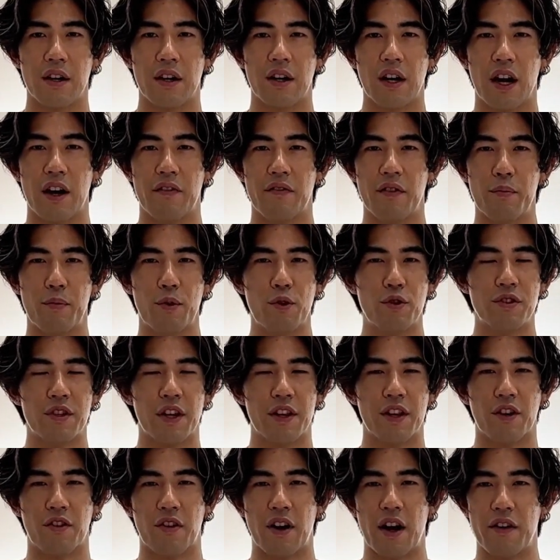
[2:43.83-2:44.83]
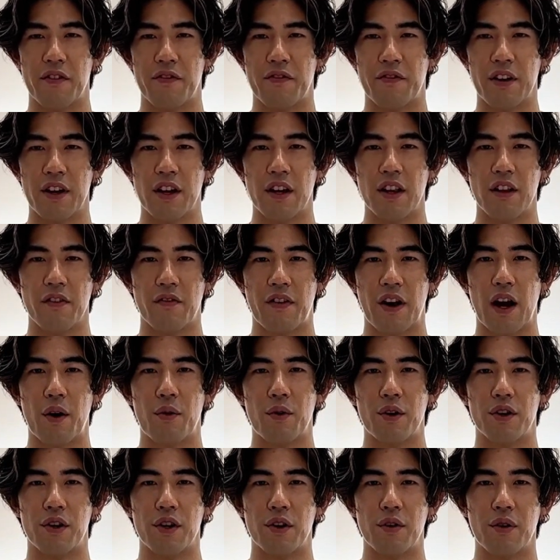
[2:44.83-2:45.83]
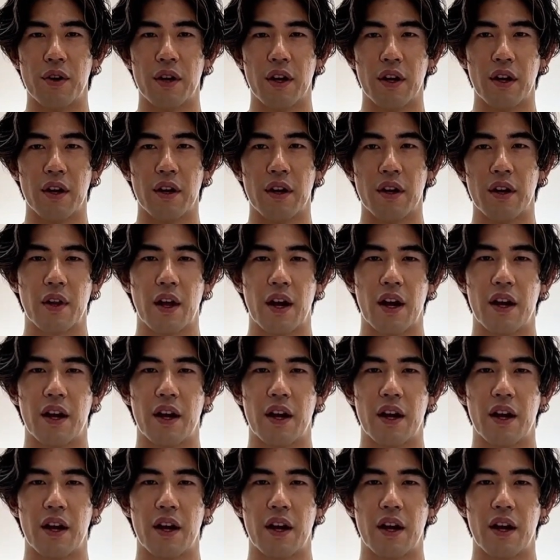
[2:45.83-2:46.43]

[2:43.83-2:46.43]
kind of a boots on the ground feel of how we're doing,